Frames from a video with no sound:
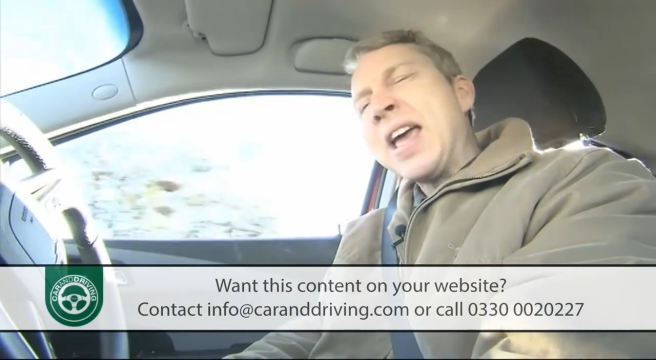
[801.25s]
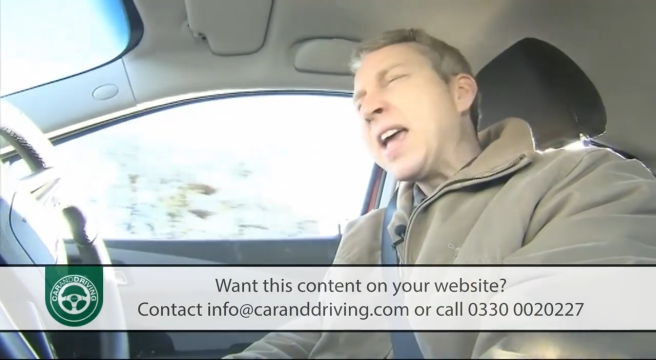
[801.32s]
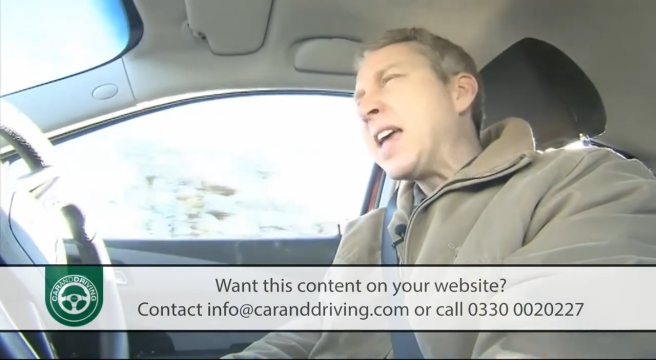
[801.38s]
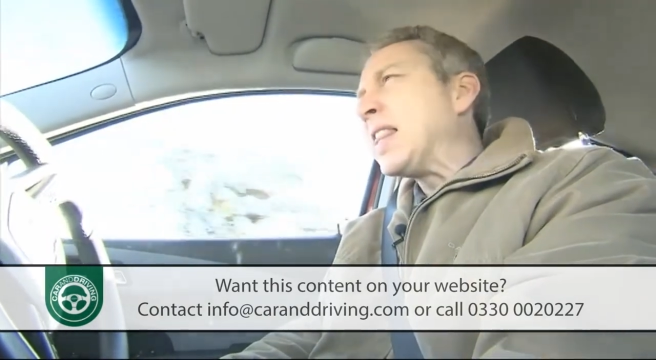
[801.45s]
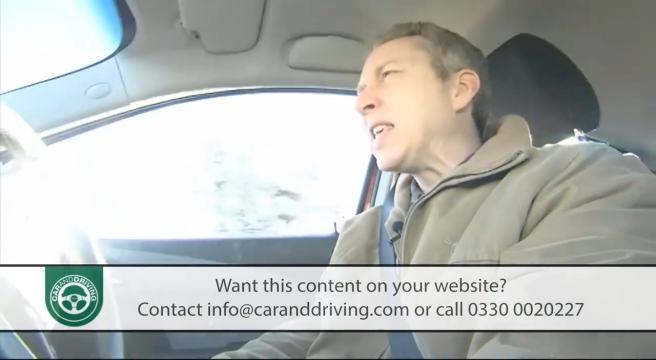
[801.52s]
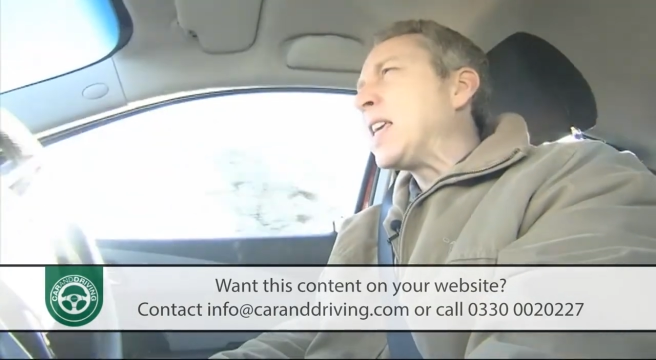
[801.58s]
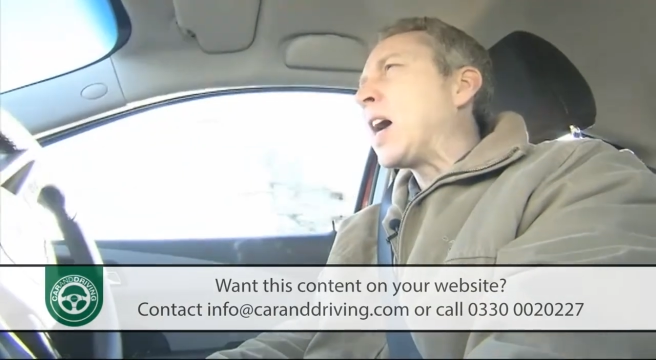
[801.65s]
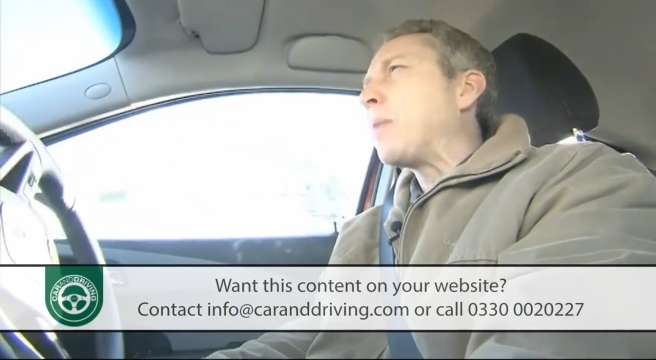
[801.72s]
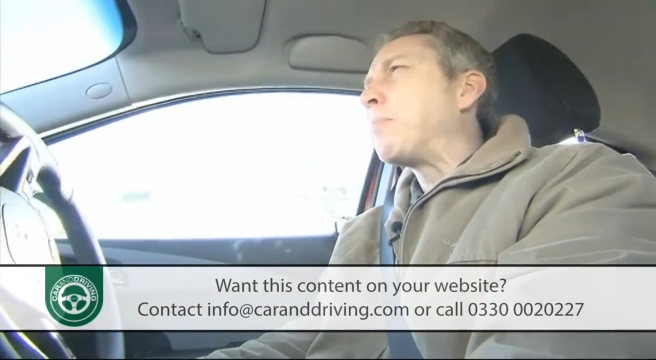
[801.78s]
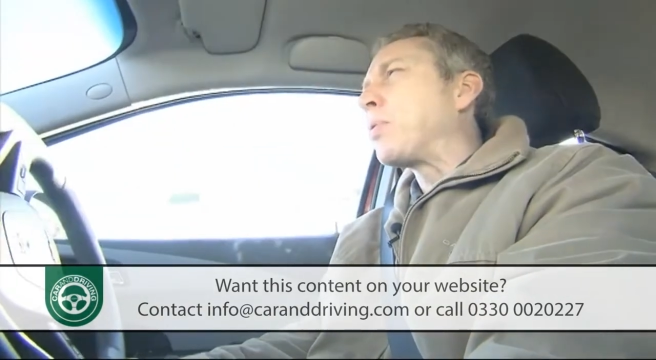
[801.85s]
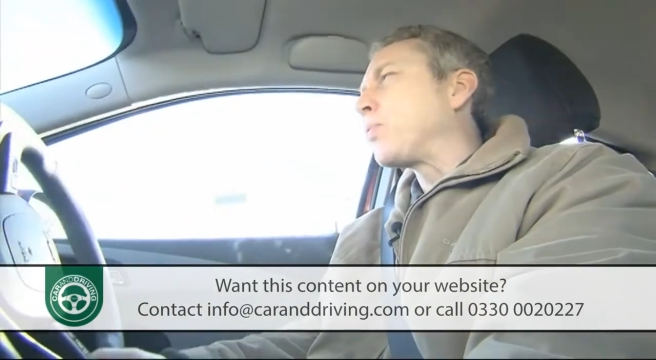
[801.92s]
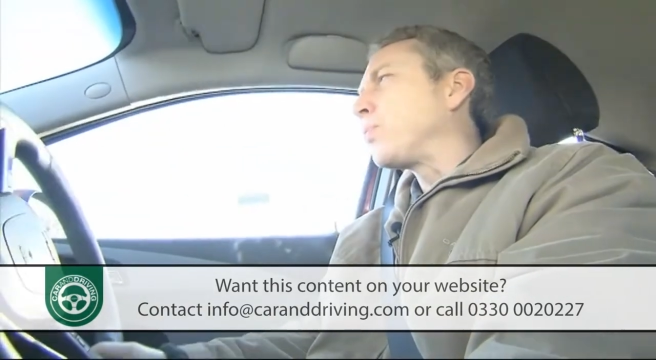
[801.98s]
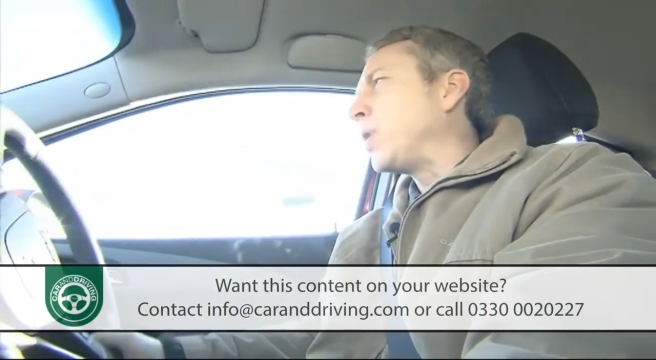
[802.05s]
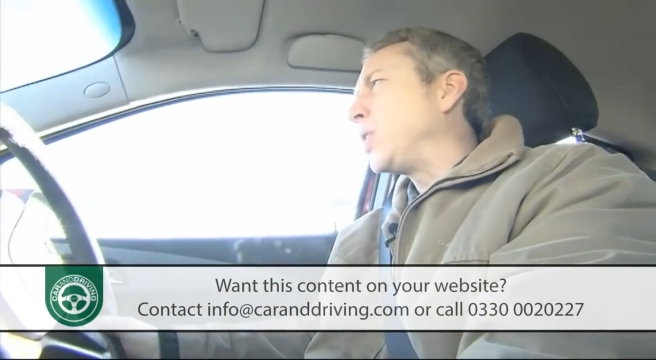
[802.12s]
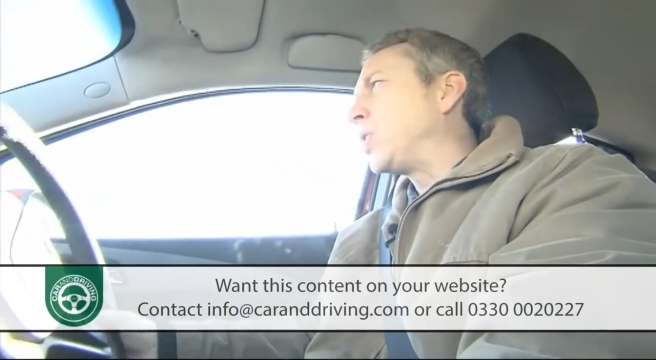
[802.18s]
in the
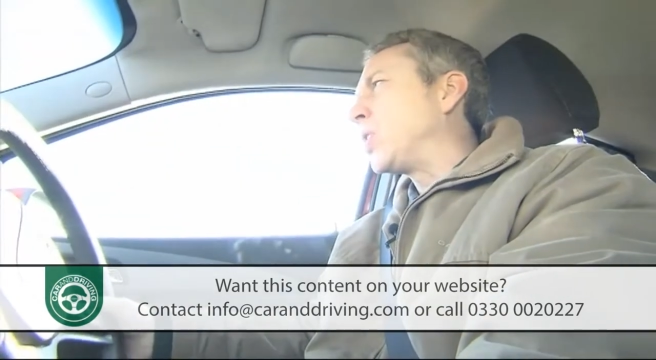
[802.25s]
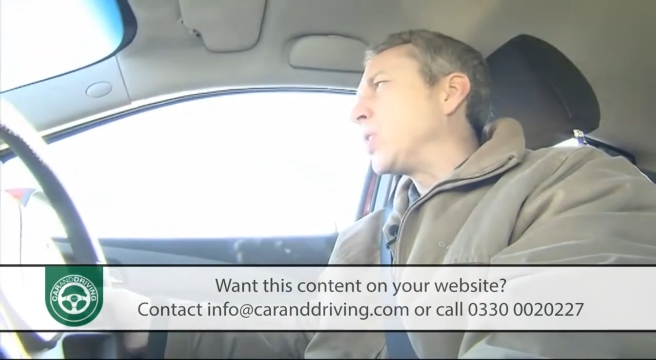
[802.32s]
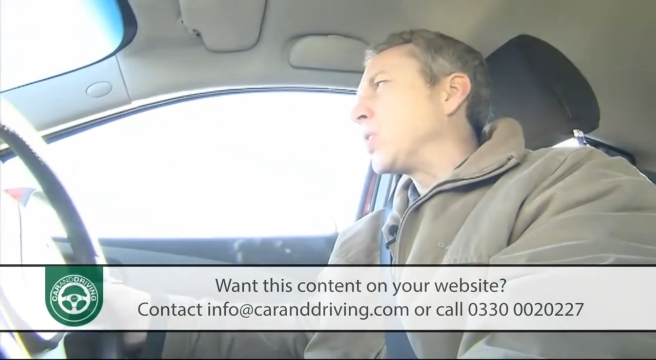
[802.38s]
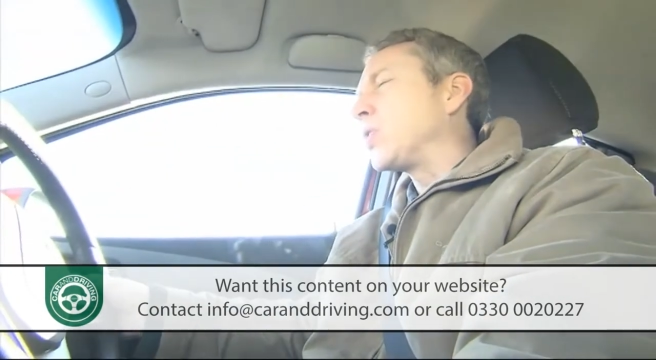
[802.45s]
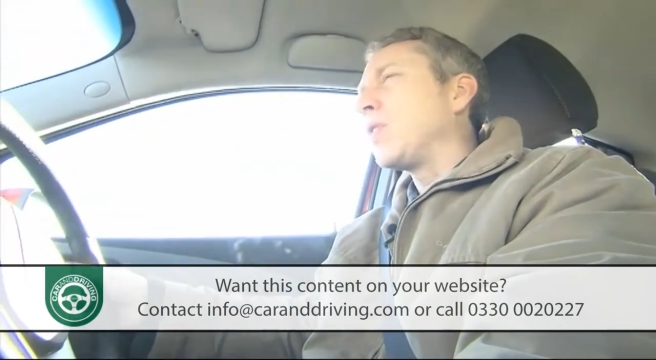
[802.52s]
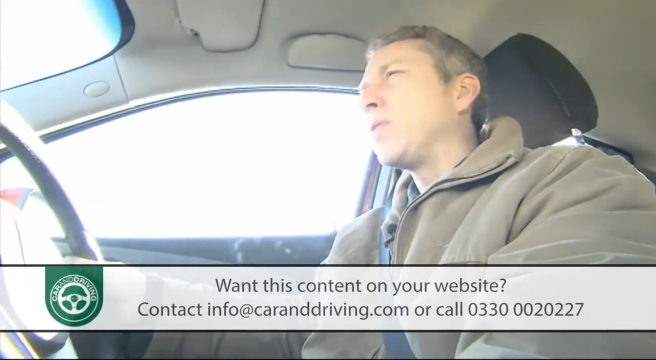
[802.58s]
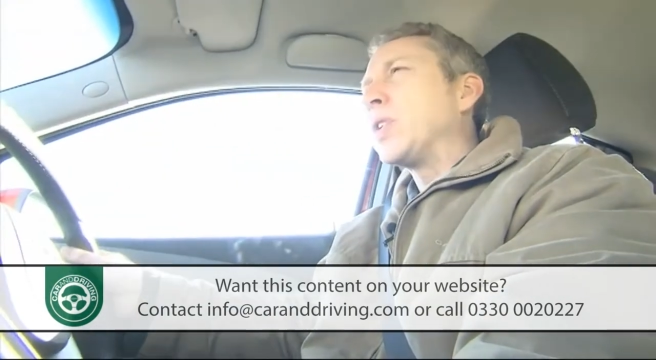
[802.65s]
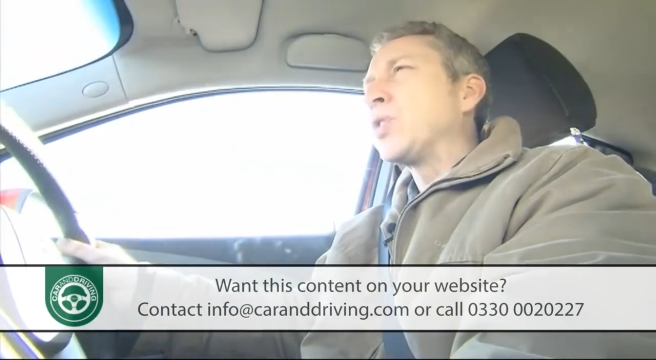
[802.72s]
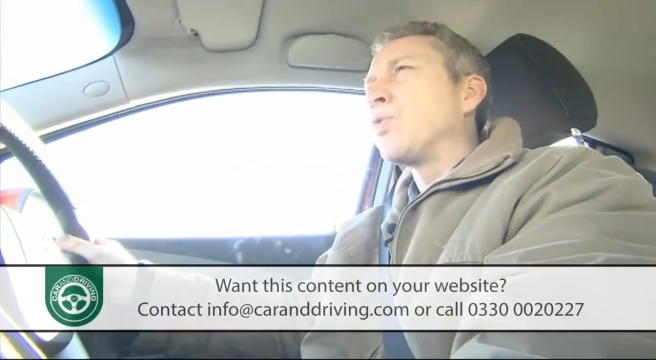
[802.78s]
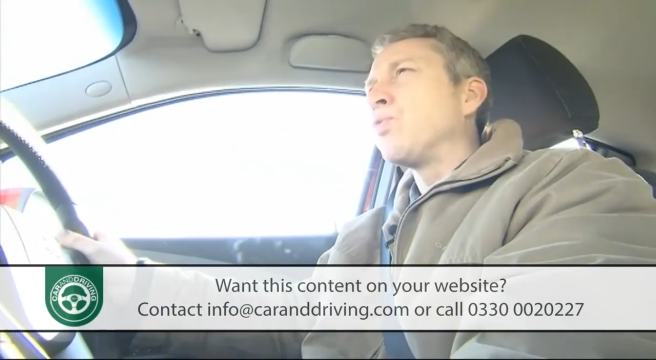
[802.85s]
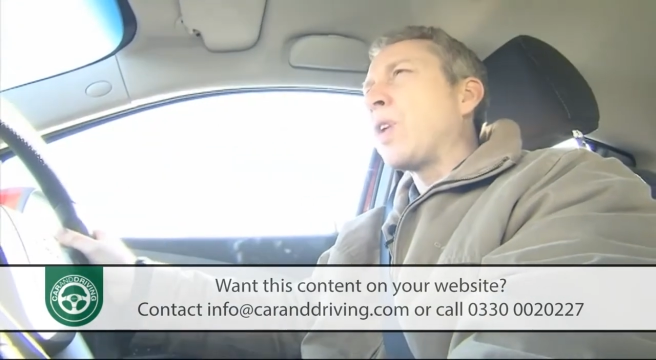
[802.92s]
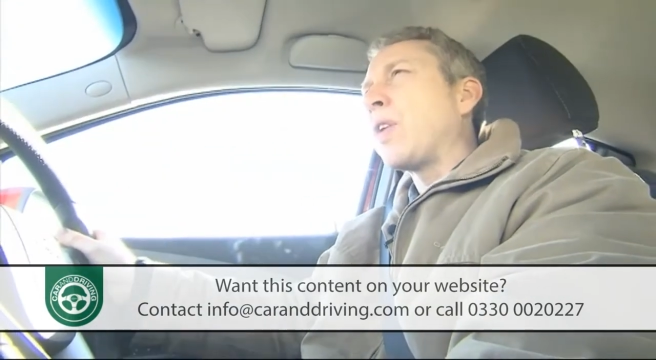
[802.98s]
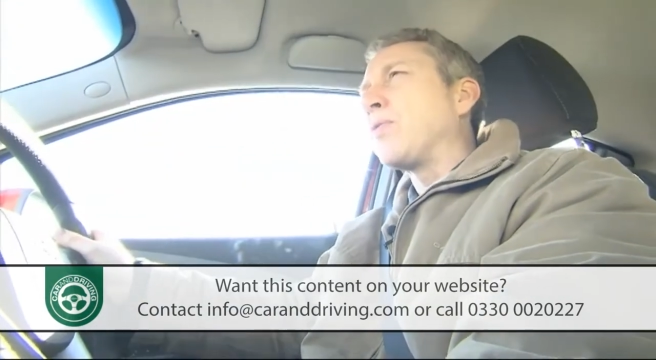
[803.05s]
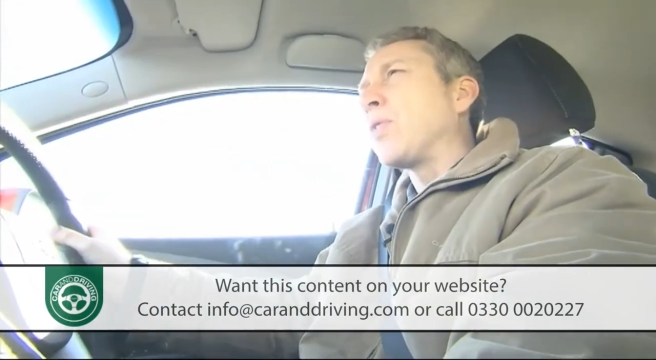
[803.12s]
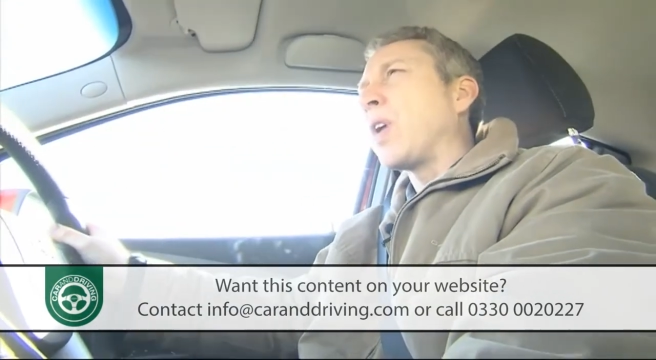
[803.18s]
upper reaches of its
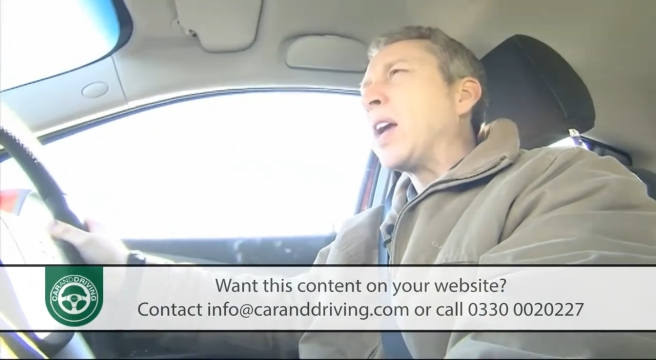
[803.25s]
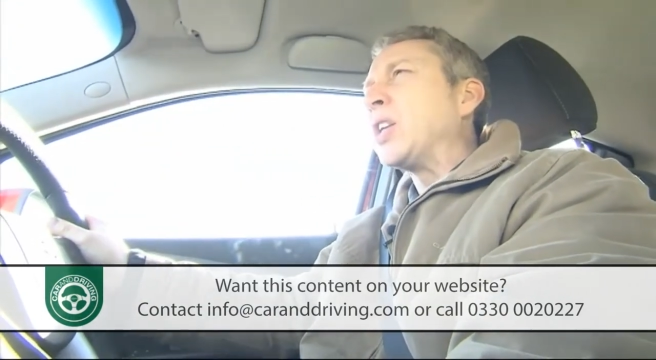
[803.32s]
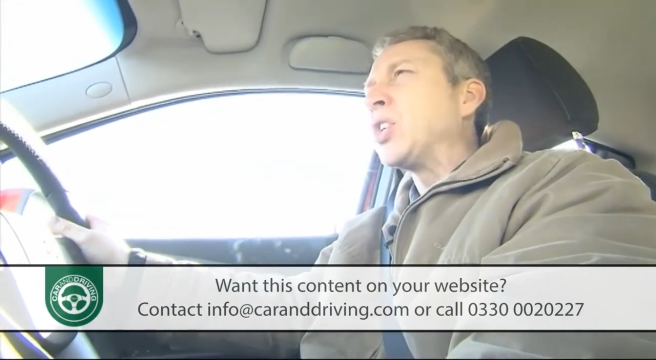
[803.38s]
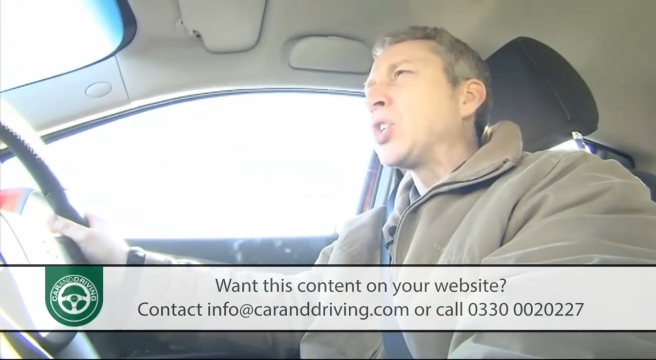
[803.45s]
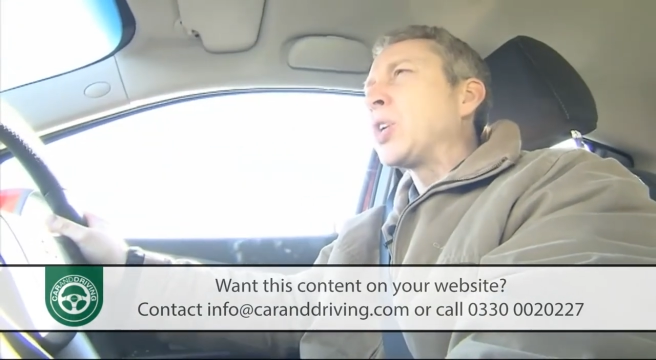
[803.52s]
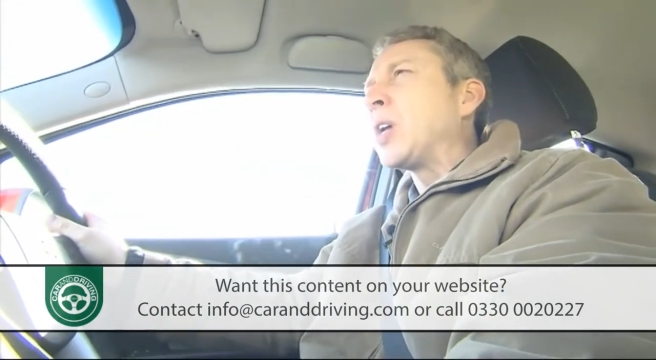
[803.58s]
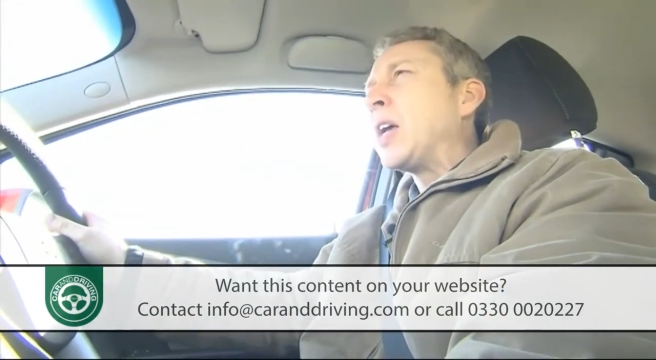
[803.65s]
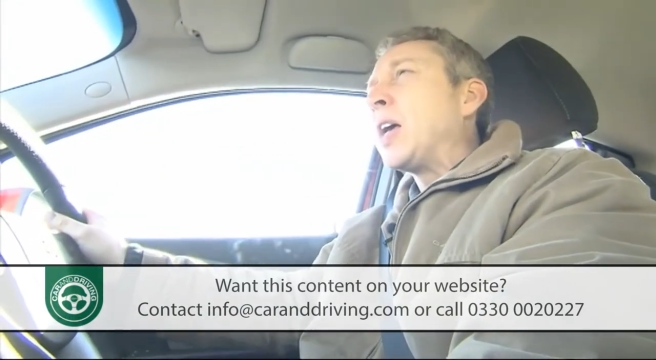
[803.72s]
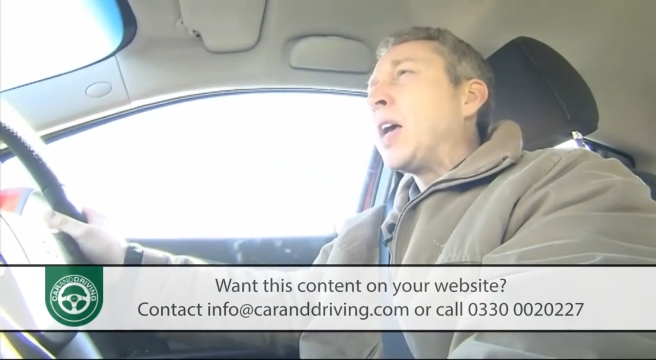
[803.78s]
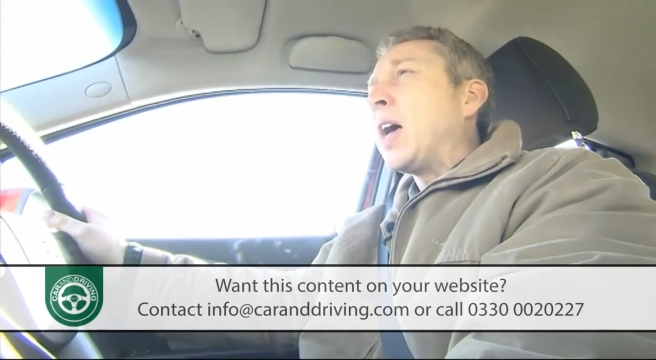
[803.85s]
rev range,